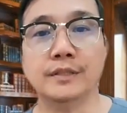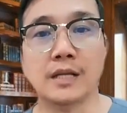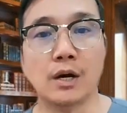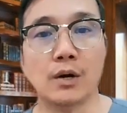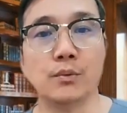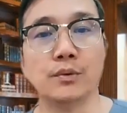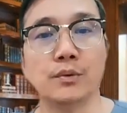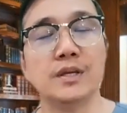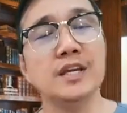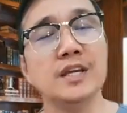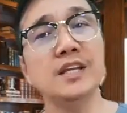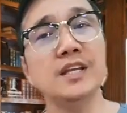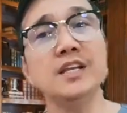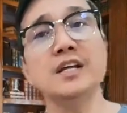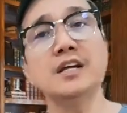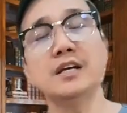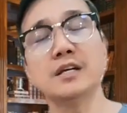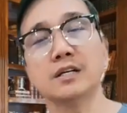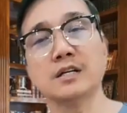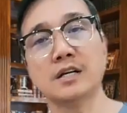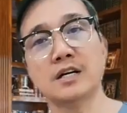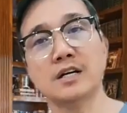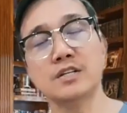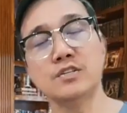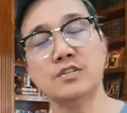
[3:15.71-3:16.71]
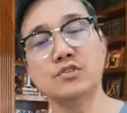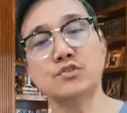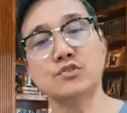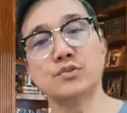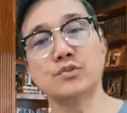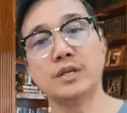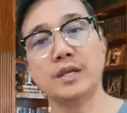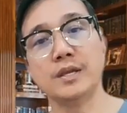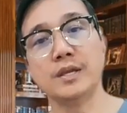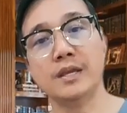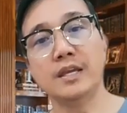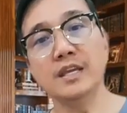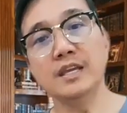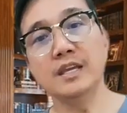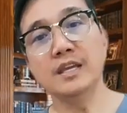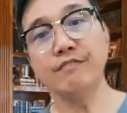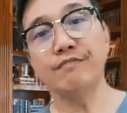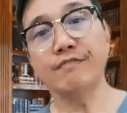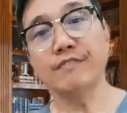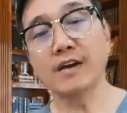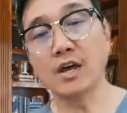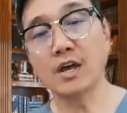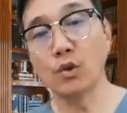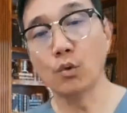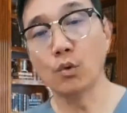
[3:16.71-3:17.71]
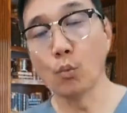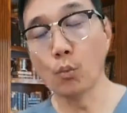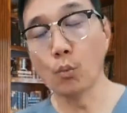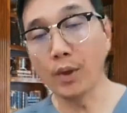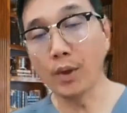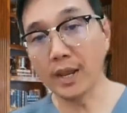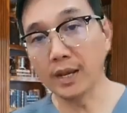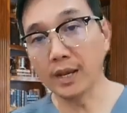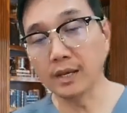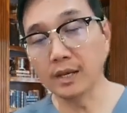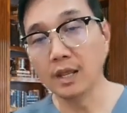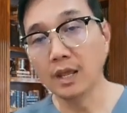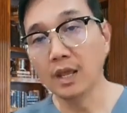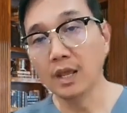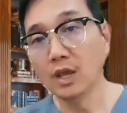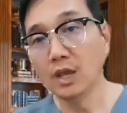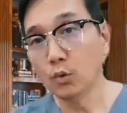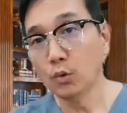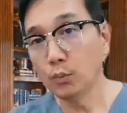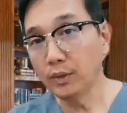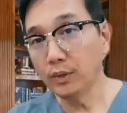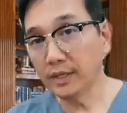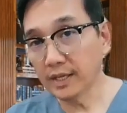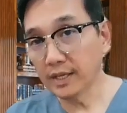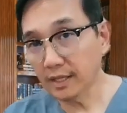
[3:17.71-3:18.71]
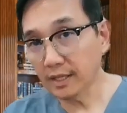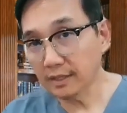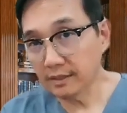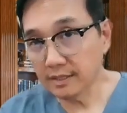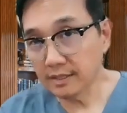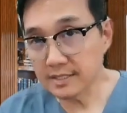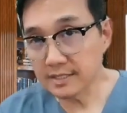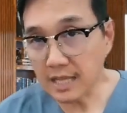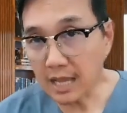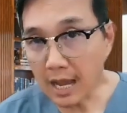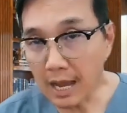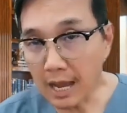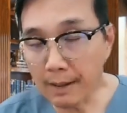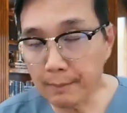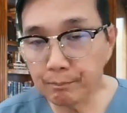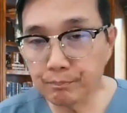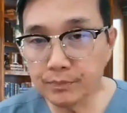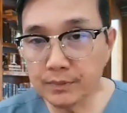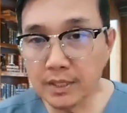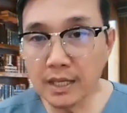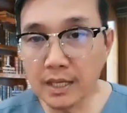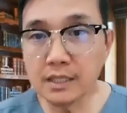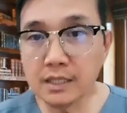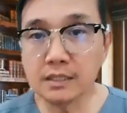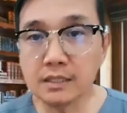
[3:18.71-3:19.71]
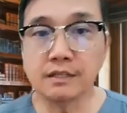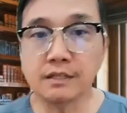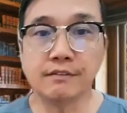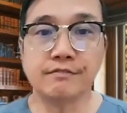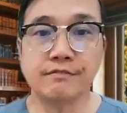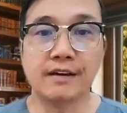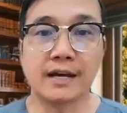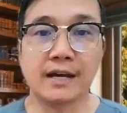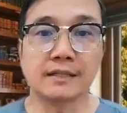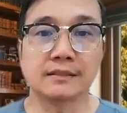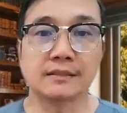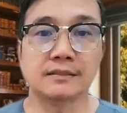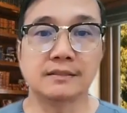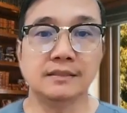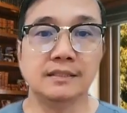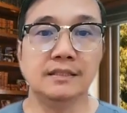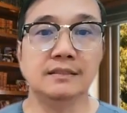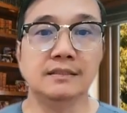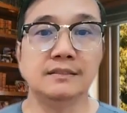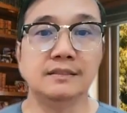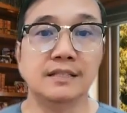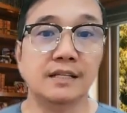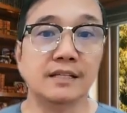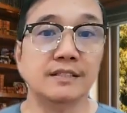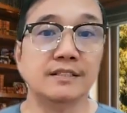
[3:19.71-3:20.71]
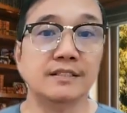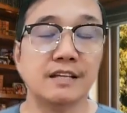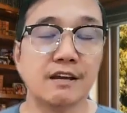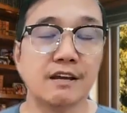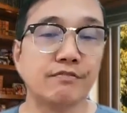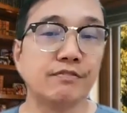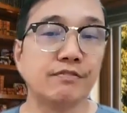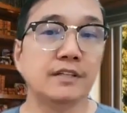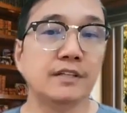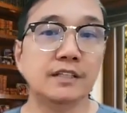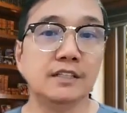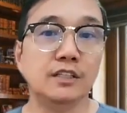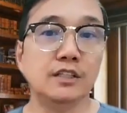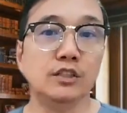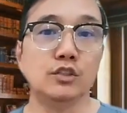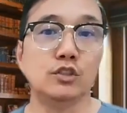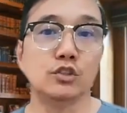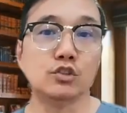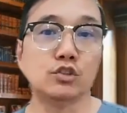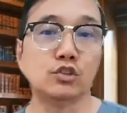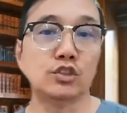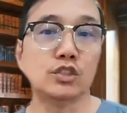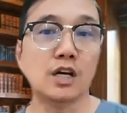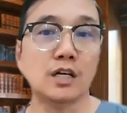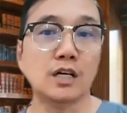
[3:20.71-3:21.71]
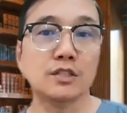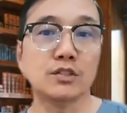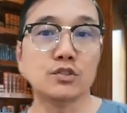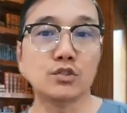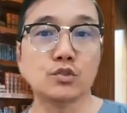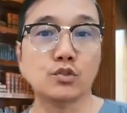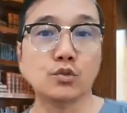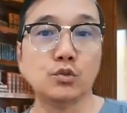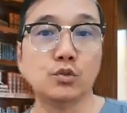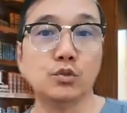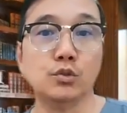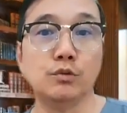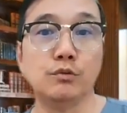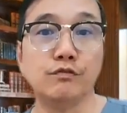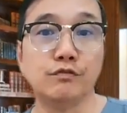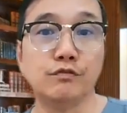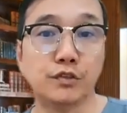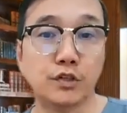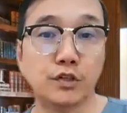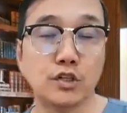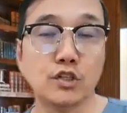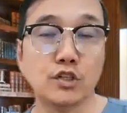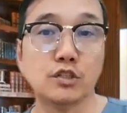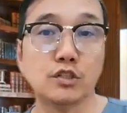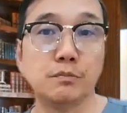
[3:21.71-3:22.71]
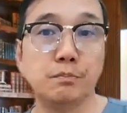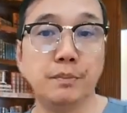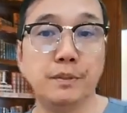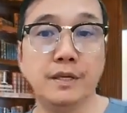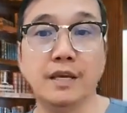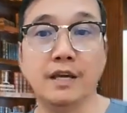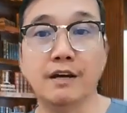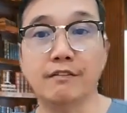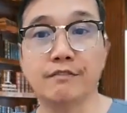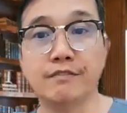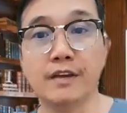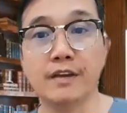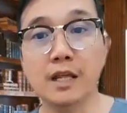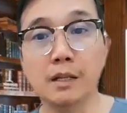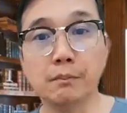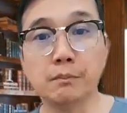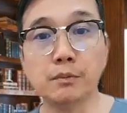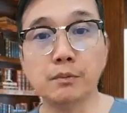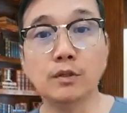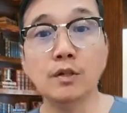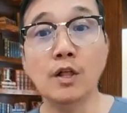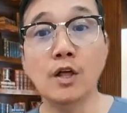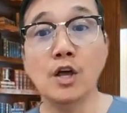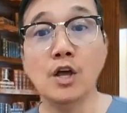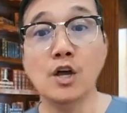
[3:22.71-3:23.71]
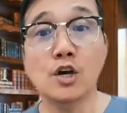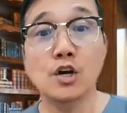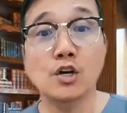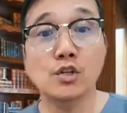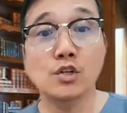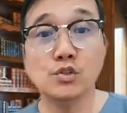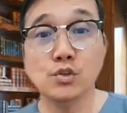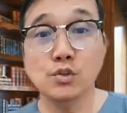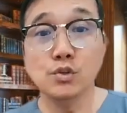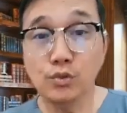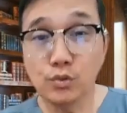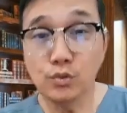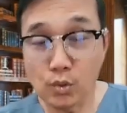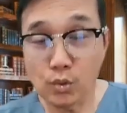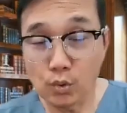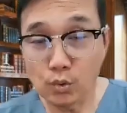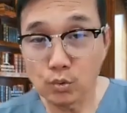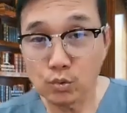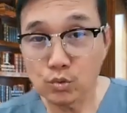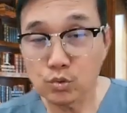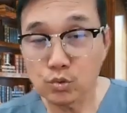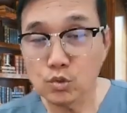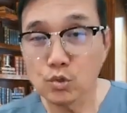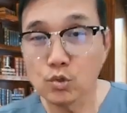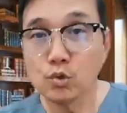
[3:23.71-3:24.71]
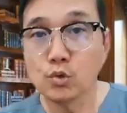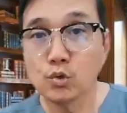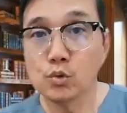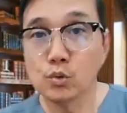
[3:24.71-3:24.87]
Now, in our country, if and when we get this updated vaccine, then definitely the shots could first be available to those